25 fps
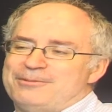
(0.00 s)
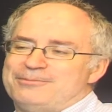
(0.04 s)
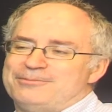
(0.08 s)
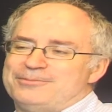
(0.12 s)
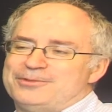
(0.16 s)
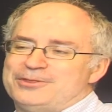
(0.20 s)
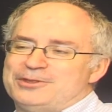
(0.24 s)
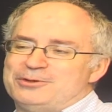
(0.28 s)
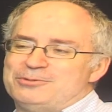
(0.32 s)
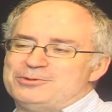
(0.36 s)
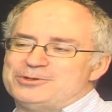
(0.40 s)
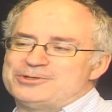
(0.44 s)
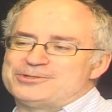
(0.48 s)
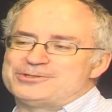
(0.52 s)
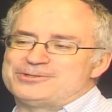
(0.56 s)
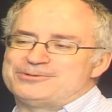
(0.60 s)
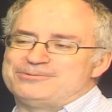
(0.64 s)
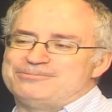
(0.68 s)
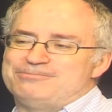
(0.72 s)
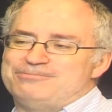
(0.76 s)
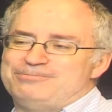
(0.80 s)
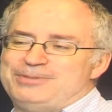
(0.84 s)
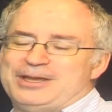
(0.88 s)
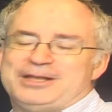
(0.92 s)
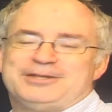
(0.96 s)
there was
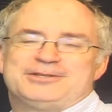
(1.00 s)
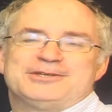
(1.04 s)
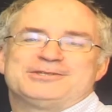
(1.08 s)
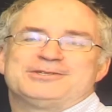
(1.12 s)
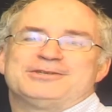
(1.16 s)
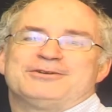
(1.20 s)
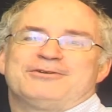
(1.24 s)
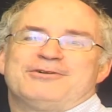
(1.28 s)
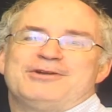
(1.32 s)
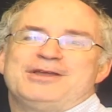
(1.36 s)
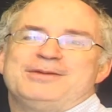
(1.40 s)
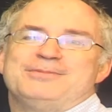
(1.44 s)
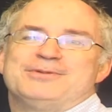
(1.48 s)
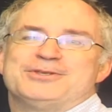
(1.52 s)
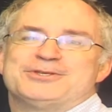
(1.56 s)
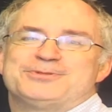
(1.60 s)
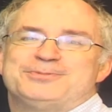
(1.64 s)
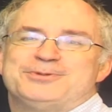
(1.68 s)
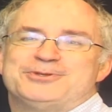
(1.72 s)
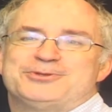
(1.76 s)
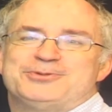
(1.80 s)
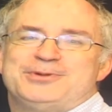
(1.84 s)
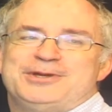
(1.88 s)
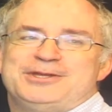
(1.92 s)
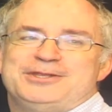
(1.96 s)
big disagreements
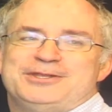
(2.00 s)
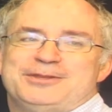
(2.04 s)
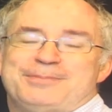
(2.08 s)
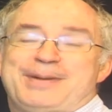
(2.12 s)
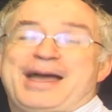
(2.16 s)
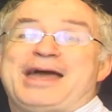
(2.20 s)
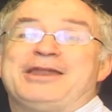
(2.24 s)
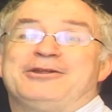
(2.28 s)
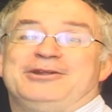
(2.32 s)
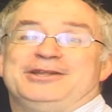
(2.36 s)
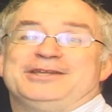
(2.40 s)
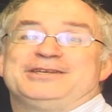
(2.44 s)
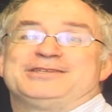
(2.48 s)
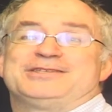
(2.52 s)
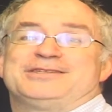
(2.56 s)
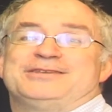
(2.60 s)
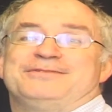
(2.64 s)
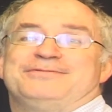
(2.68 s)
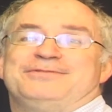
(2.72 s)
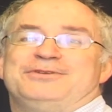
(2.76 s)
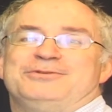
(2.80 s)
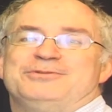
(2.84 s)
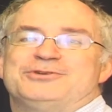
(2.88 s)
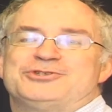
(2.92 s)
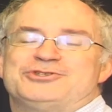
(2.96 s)
between the panelists,
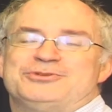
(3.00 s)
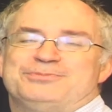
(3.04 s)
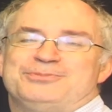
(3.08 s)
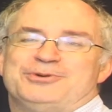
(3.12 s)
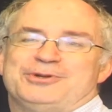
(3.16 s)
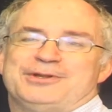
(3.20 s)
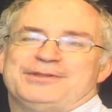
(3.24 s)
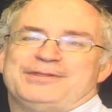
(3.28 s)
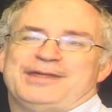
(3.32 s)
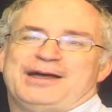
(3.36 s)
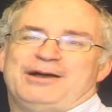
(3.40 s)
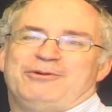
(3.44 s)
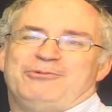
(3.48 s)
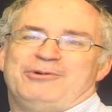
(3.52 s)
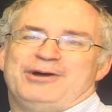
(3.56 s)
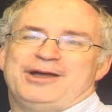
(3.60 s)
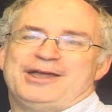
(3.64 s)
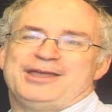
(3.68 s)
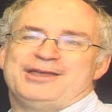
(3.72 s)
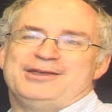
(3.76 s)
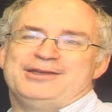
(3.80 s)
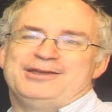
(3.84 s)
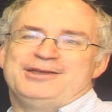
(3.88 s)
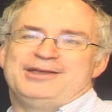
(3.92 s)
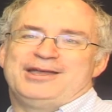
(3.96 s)
if you wish to put it that way,
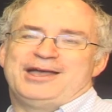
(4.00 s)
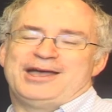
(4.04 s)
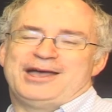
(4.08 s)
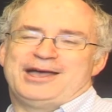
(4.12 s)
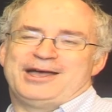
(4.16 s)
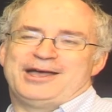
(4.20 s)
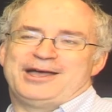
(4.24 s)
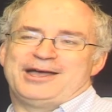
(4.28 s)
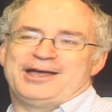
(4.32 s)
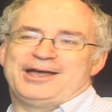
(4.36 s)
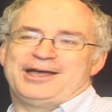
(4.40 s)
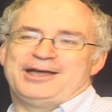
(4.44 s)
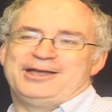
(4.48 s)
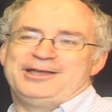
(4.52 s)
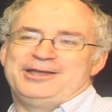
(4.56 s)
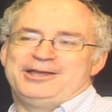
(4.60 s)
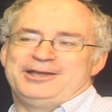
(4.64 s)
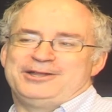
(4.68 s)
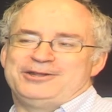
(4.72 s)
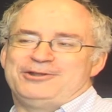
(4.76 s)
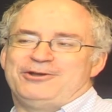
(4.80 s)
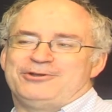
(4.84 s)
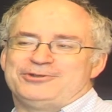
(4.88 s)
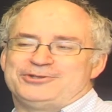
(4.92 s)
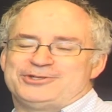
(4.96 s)

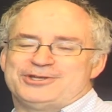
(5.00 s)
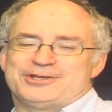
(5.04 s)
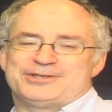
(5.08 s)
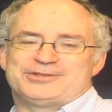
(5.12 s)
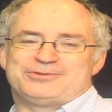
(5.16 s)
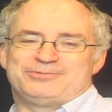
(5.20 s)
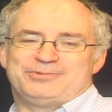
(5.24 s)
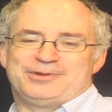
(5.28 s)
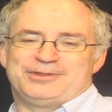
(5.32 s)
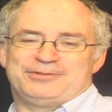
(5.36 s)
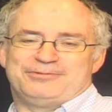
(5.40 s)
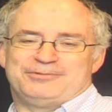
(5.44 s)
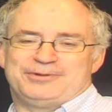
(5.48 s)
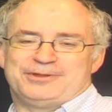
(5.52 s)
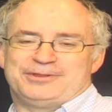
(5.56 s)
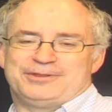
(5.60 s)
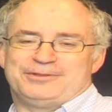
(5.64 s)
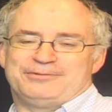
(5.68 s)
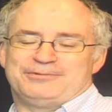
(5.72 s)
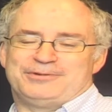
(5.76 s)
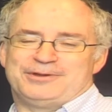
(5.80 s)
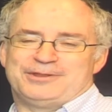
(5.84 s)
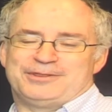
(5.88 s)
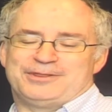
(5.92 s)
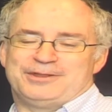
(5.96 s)
not just with
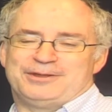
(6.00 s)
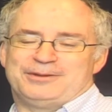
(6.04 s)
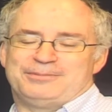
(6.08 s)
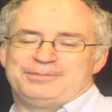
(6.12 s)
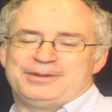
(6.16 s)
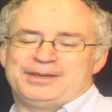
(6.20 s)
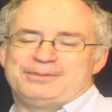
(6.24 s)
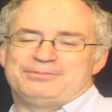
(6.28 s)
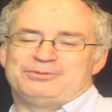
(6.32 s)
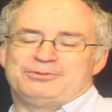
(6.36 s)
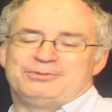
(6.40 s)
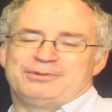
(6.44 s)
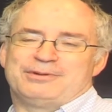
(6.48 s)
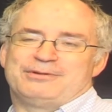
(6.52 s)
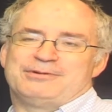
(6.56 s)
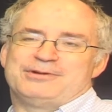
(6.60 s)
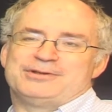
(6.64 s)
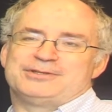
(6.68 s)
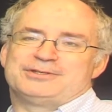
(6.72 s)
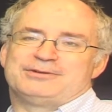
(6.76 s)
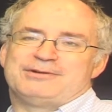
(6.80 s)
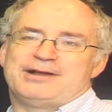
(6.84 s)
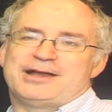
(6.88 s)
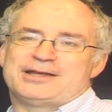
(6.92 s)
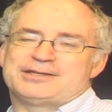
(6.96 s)
people we were
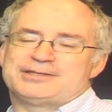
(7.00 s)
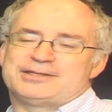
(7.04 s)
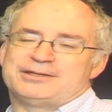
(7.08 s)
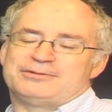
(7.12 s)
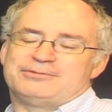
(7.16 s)
interacting